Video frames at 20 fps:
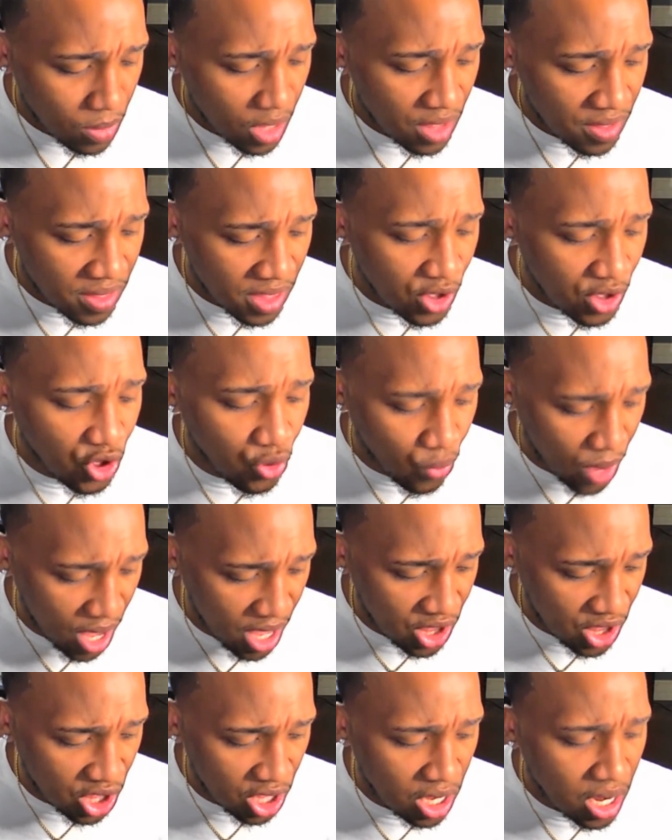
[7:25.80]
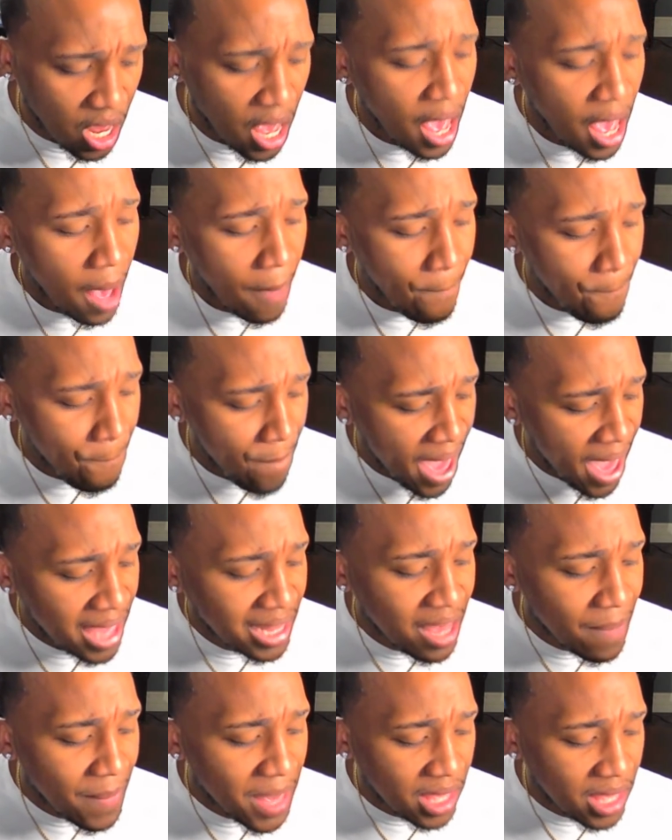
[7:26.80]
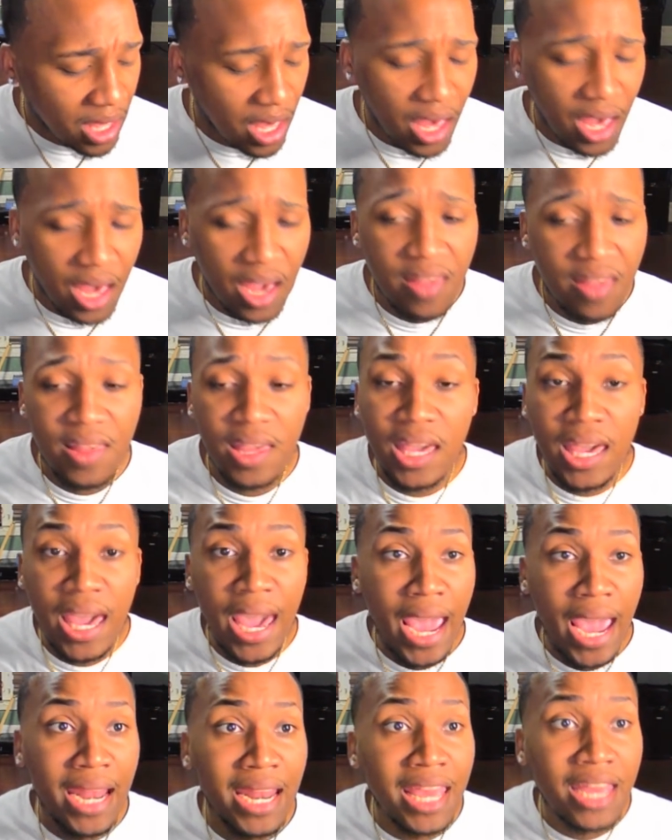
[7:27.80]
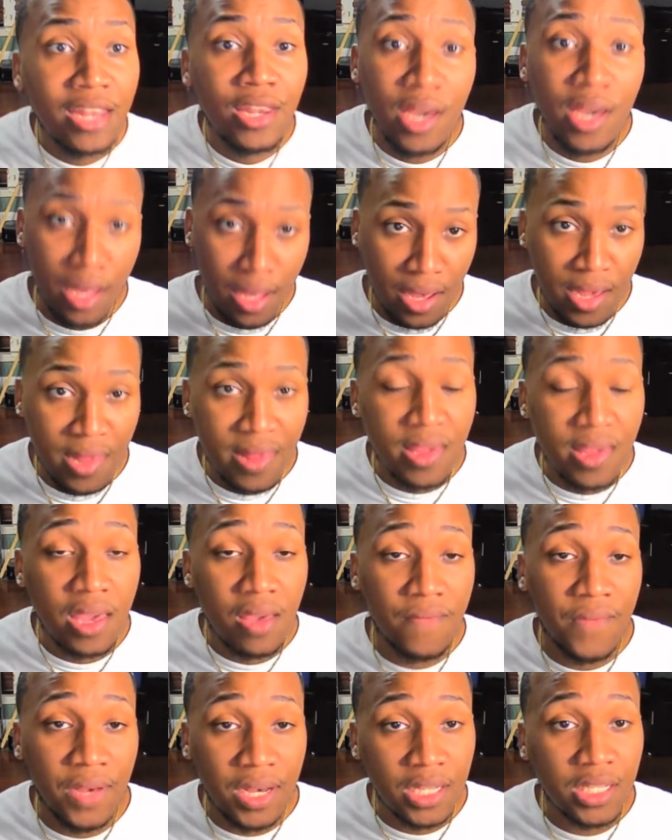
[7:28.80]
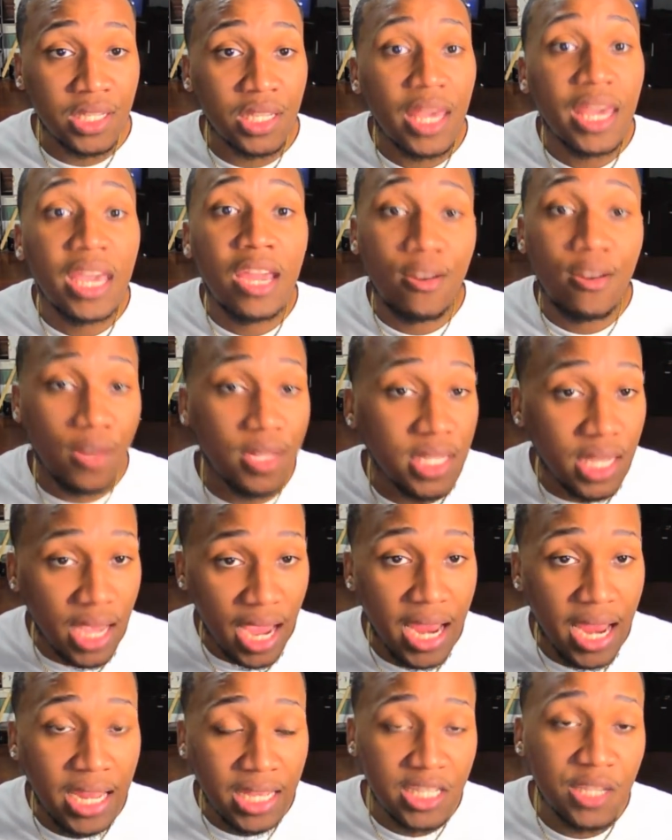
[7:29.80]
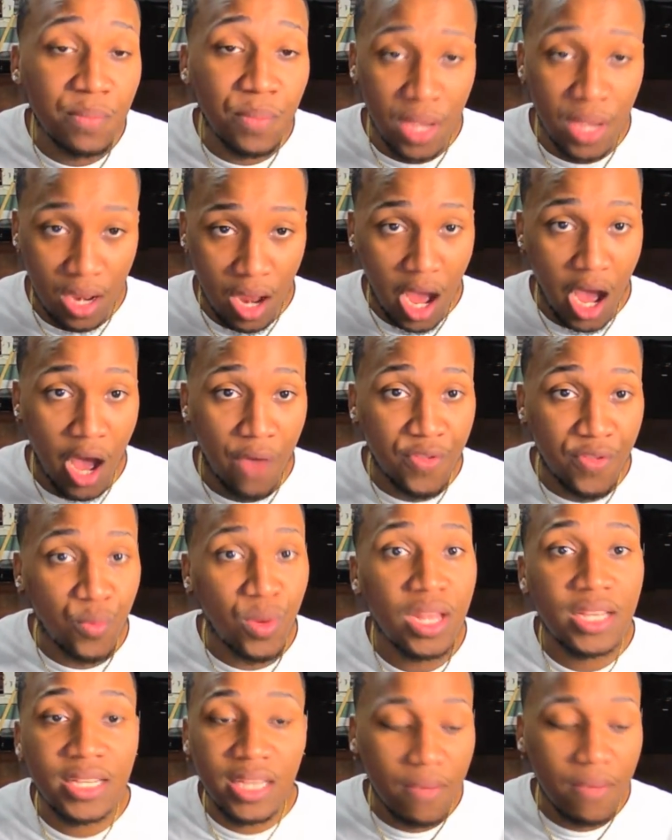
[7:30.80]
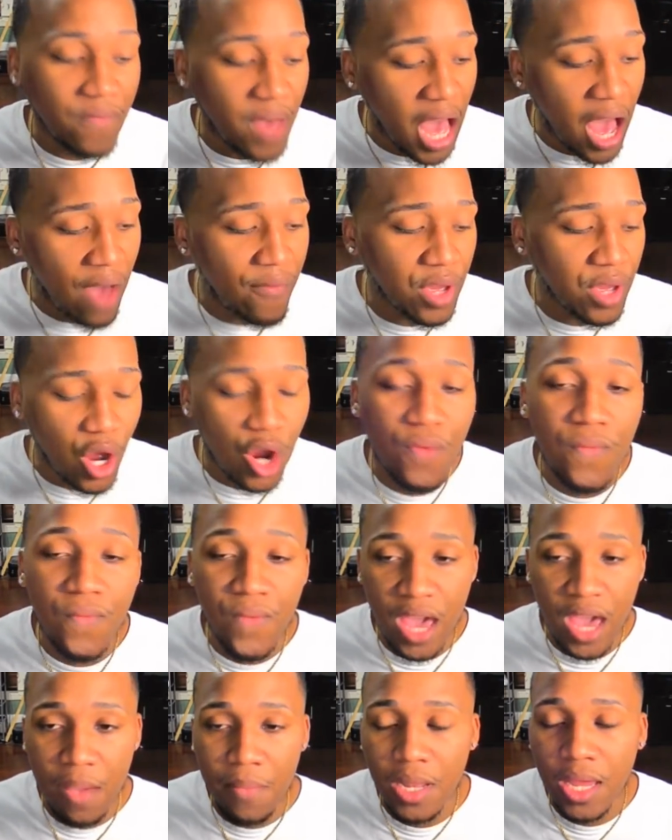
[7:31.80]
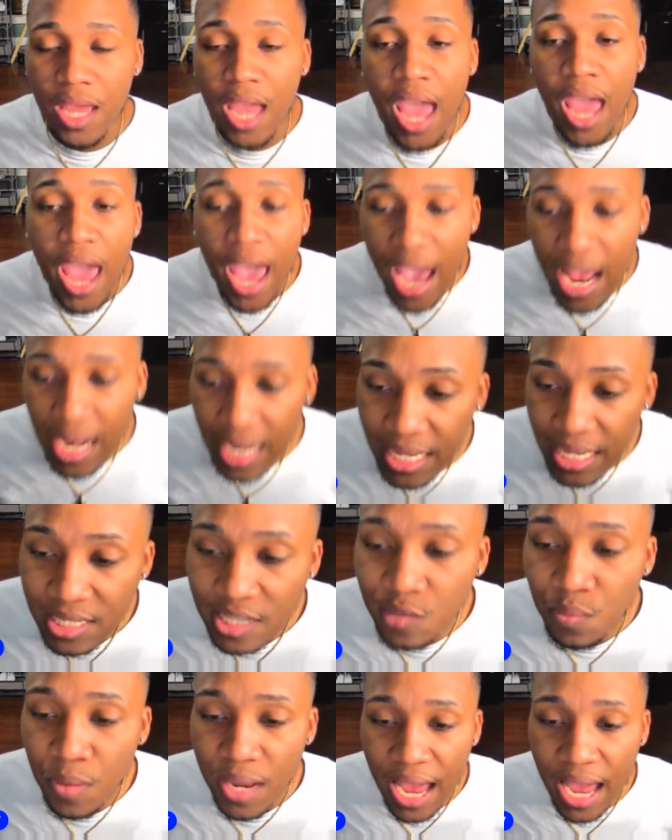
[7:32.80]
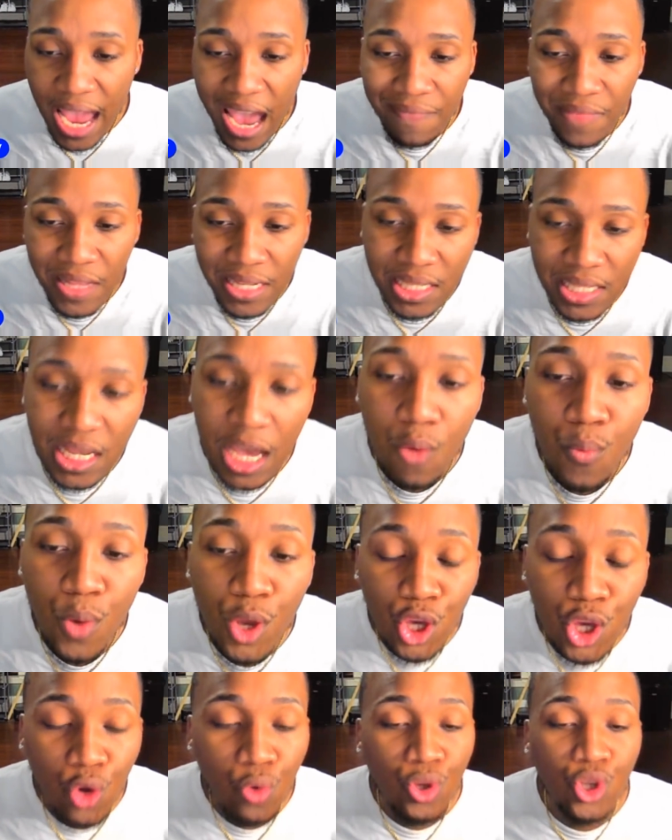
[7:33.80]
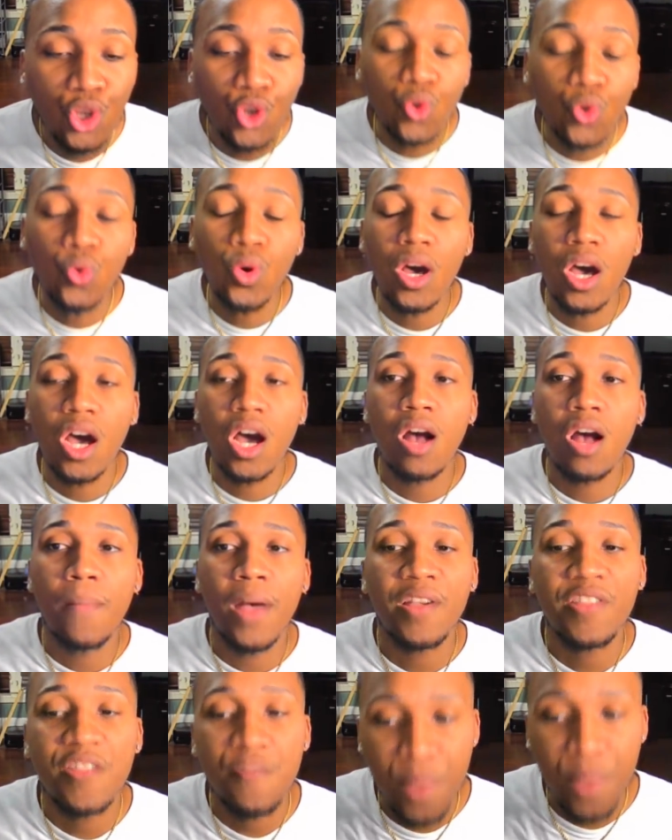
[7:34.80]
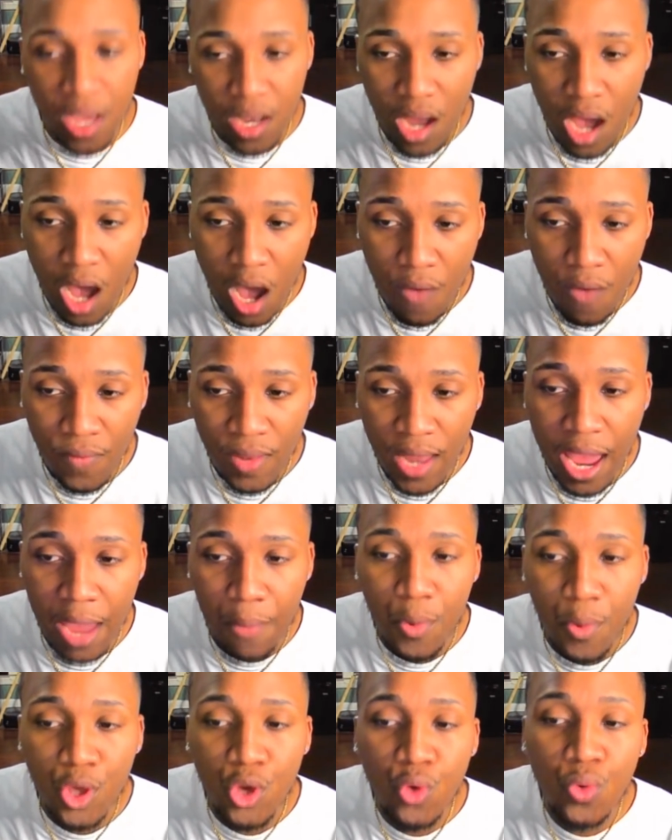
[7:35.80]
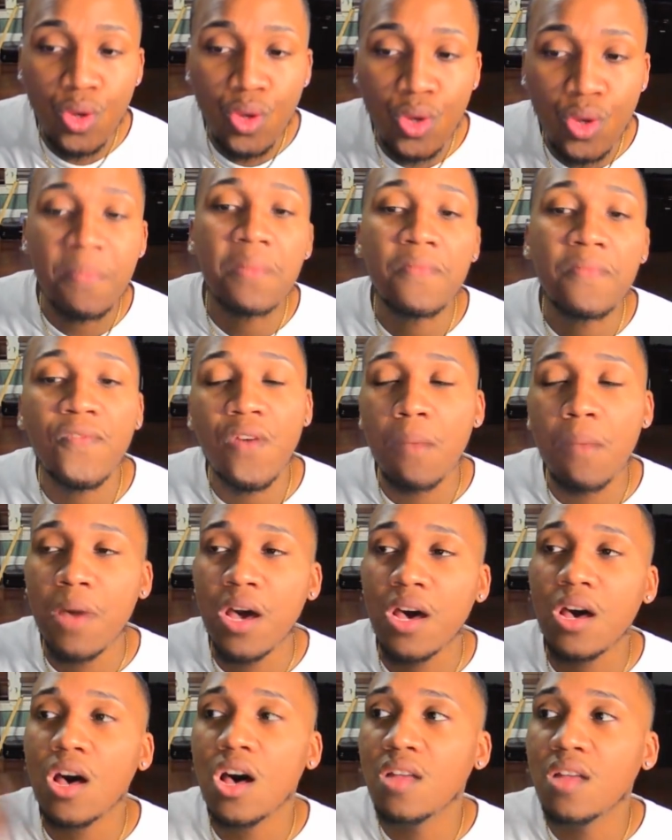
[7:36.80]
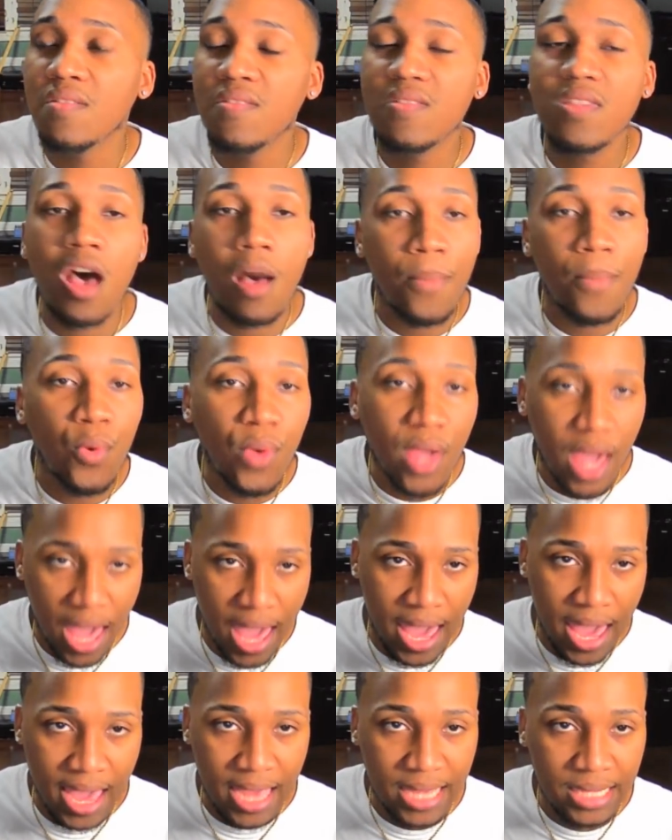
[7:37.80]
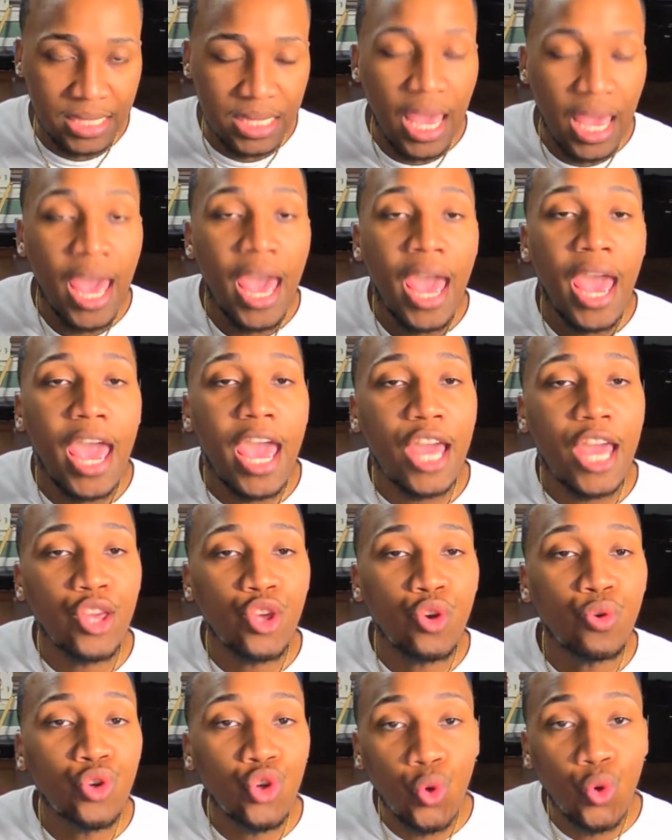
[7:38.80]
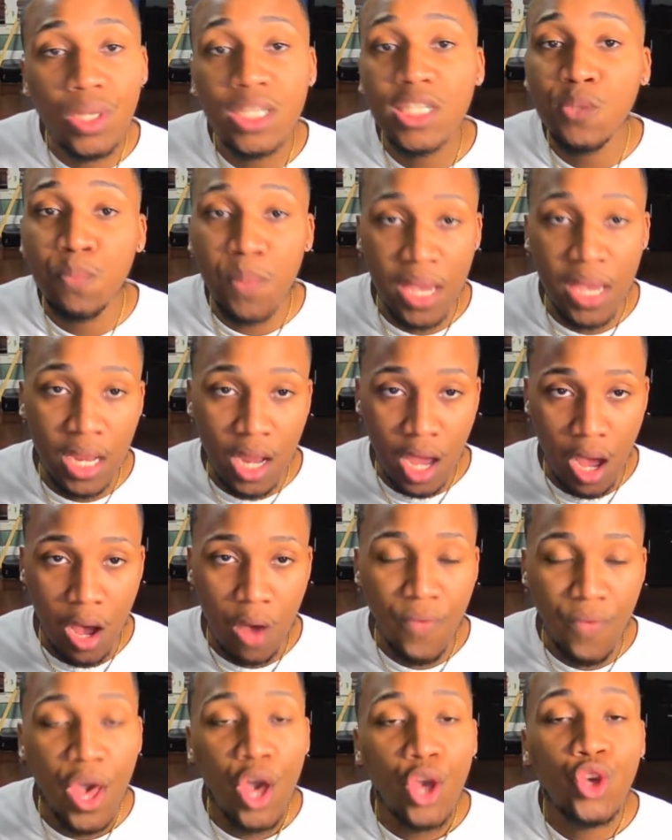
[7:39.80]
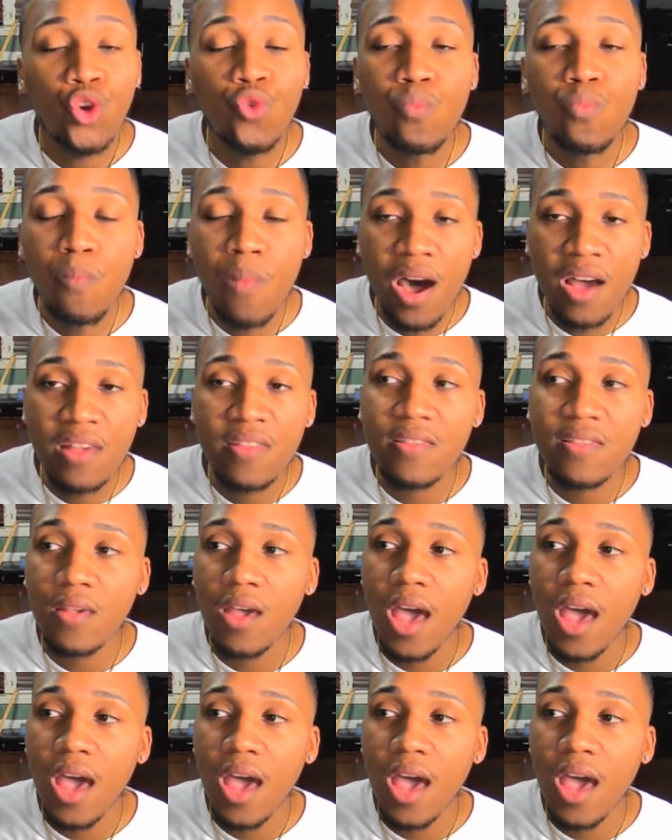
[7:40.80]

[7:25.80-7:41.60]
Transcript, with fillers: situation, mainly because Kandi does give us entertaining spinoffs when it's involving her family. And this is what I have to say when you do um, a spinoff, like when you come in from an ensemble cast and you do a spinoff, you must.